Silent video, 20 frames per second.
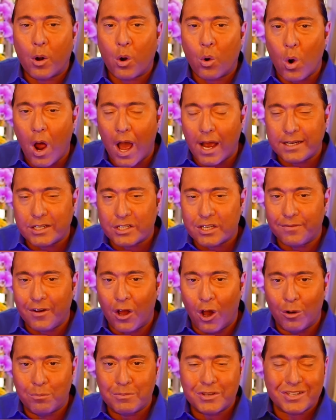Price
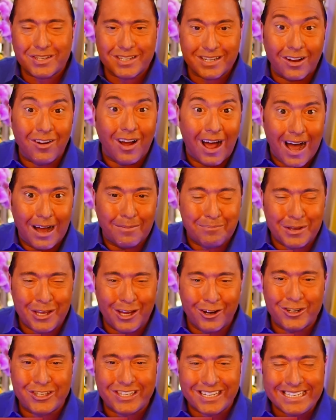of homes still
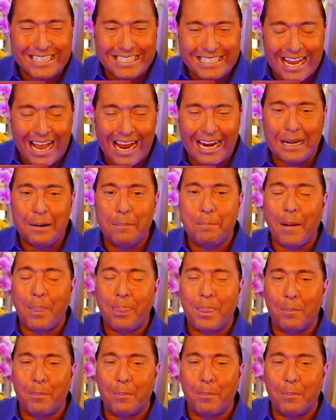up year to date,